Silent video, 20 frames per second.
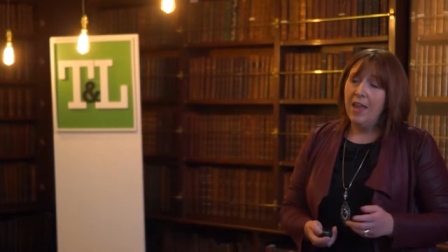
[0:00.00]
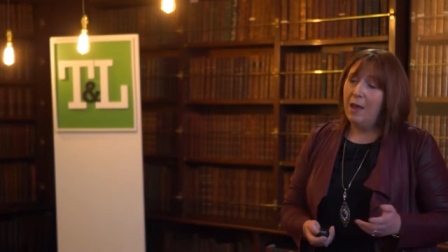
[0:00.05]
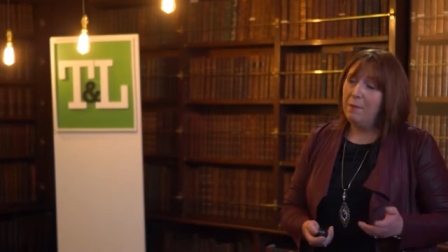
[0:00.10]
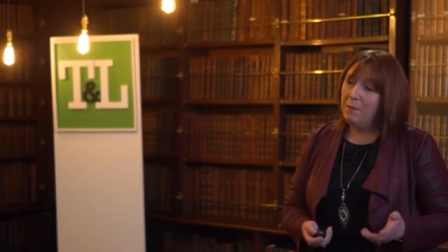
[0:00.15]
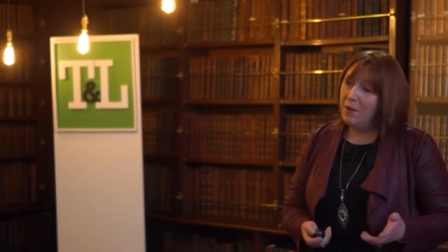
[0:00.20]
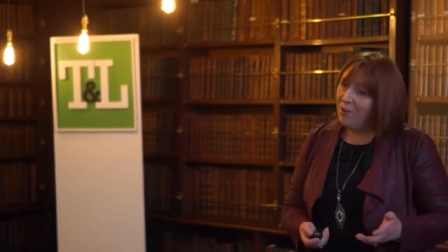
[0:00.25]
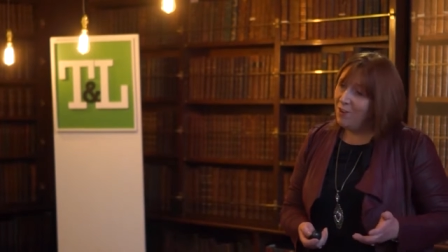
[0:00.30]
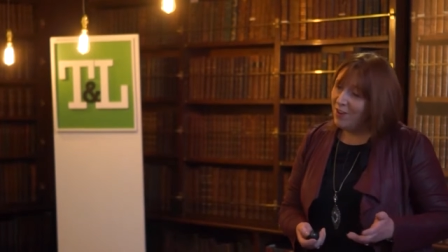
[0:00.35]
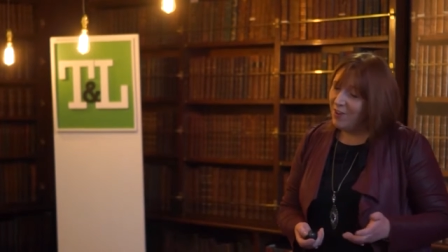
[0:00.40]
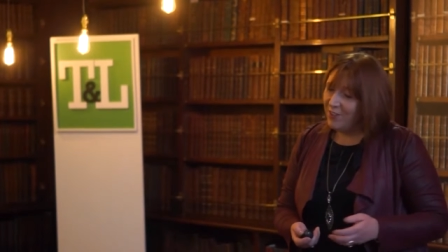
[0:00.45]

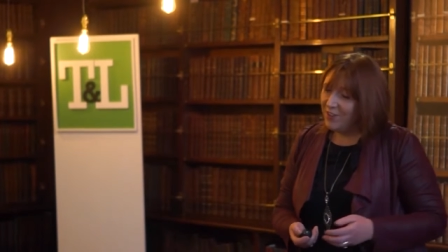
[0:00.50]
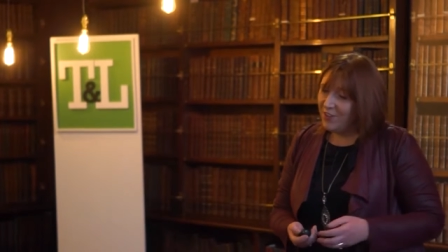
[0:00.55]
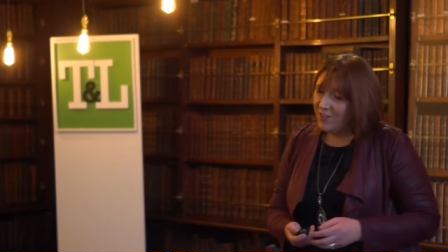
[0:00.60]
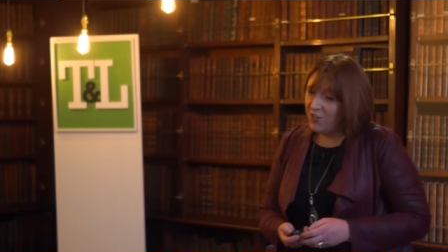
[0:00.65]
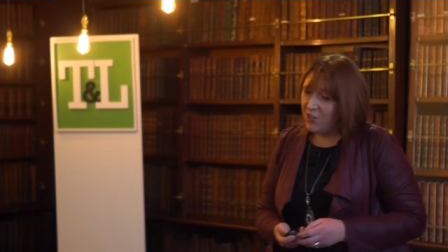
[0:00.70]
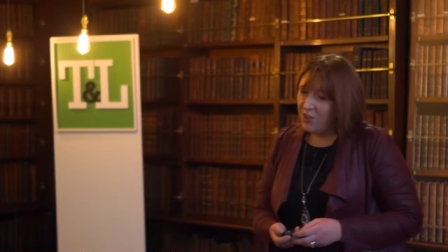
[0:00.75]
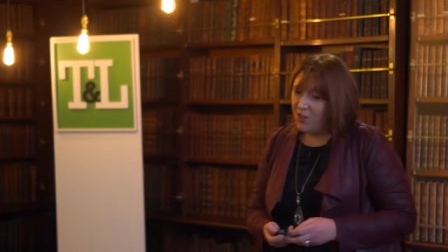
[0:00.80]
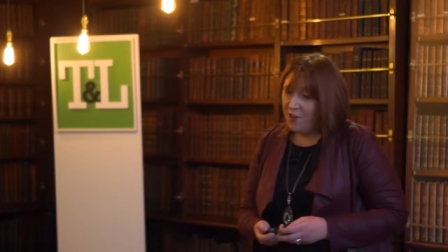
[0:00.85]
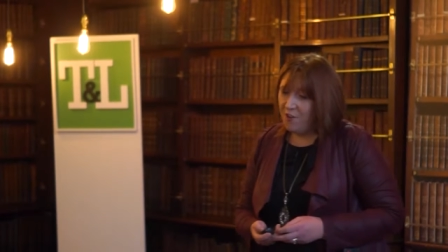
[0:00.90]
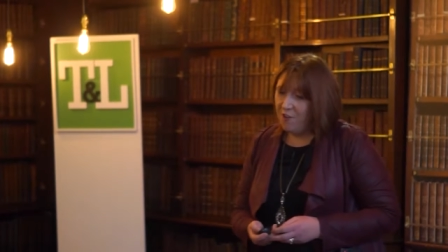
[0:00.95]
Um, earlier
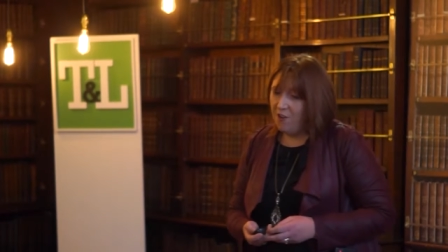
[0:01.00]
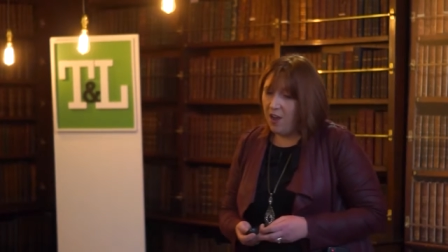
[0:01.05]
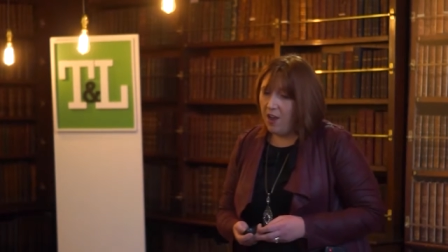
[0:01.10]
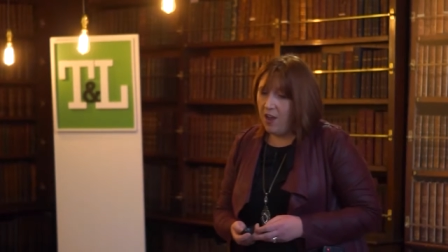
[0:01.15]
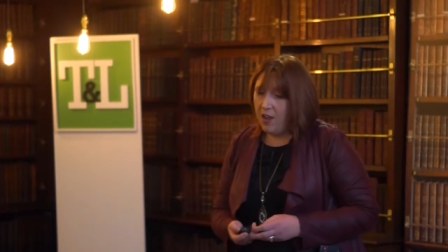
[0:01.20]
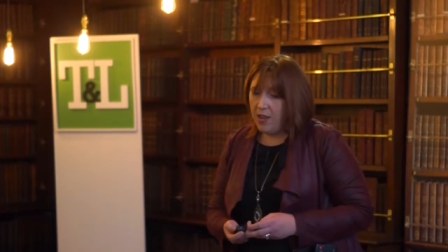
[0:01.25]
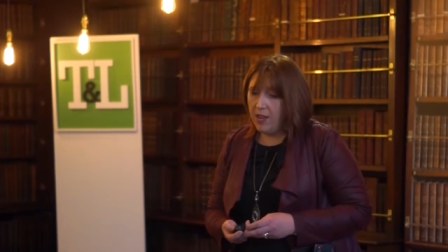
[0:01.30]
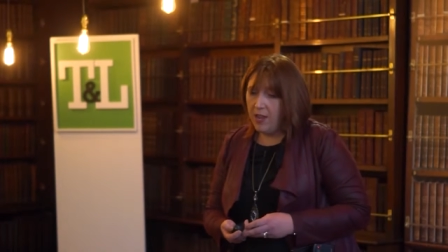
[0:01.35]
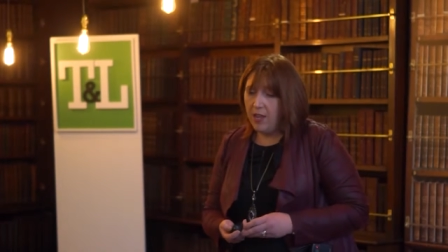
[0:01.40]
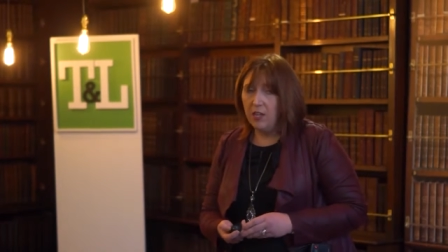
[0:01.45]
this year,
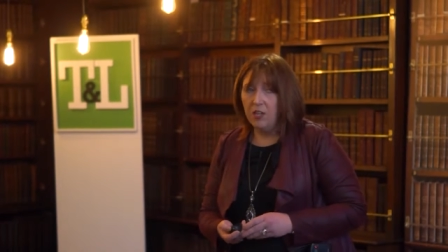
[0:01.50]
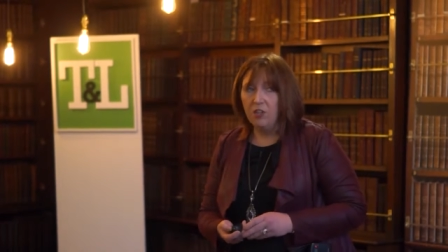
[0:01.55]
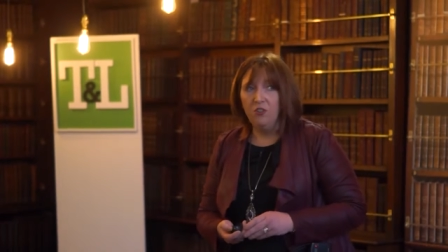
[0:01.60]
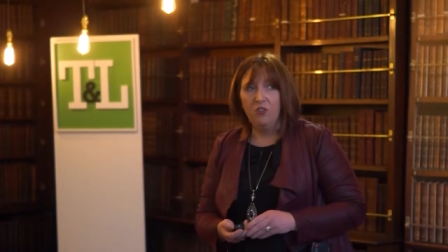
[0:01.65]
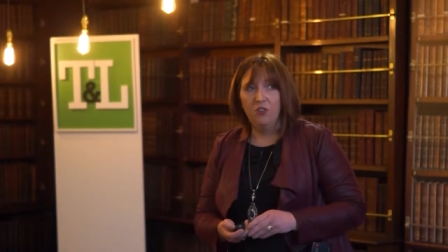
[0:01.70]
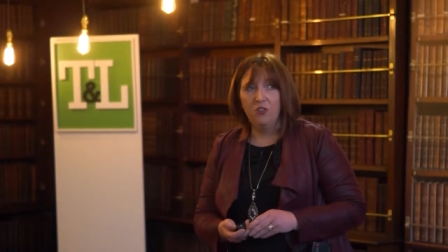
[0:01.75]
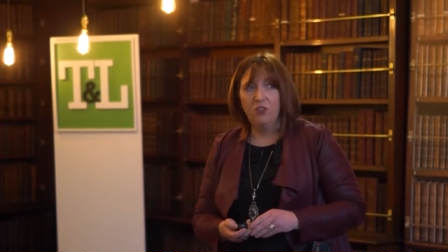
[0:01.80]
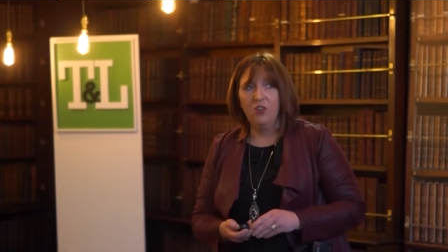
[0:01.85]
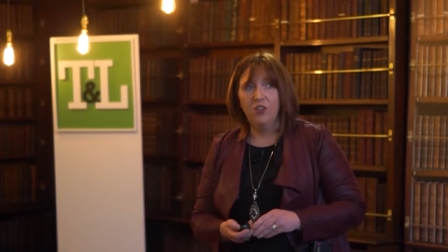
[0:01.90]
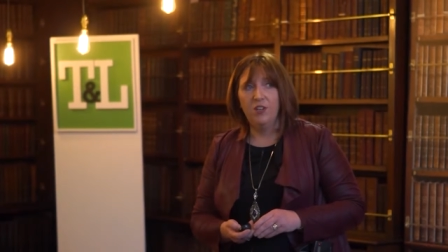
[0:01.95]
I
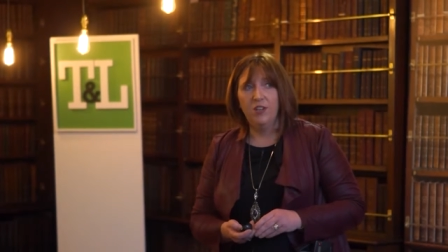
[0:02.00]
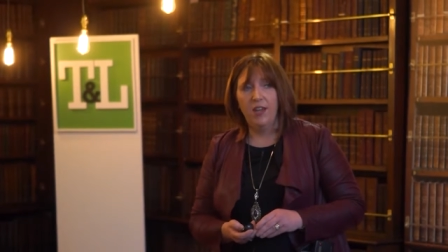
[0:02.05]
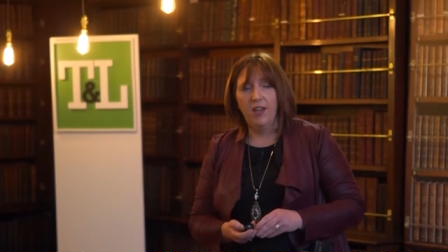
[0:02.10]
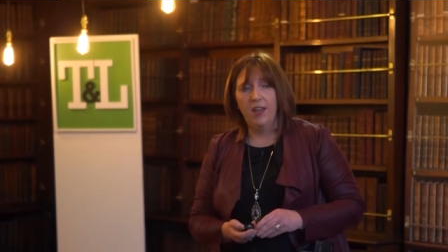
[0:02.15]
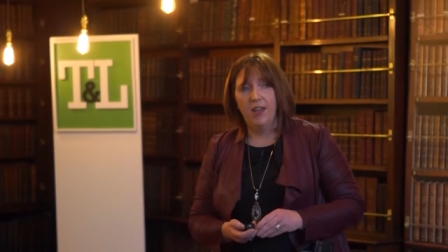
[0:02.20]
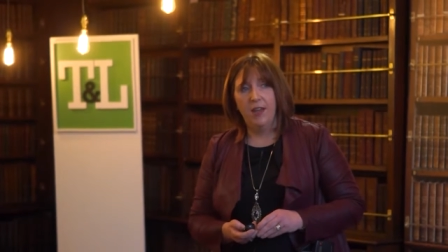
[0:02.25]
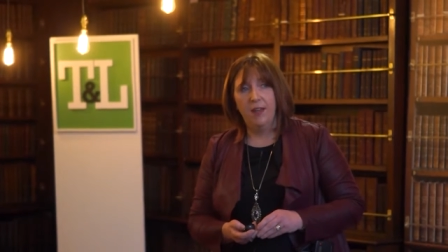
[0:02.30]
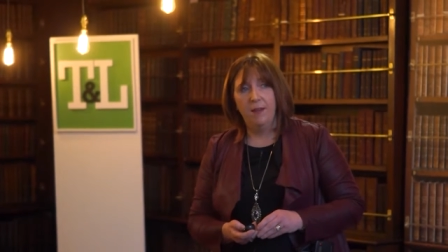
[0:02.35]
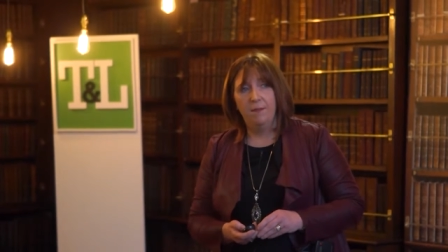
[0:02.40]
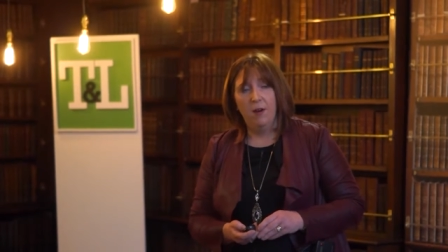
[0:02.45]
conducted
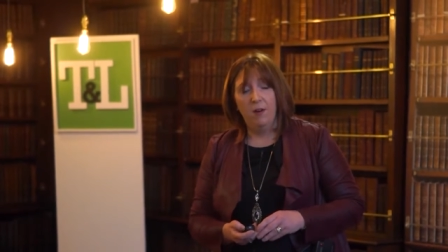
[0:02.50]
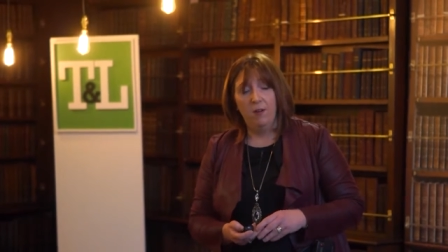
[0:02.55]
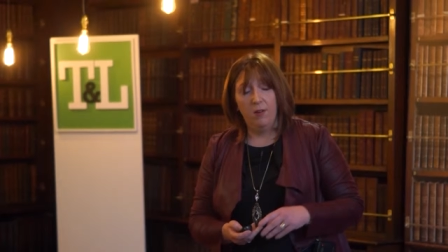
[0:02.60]
um,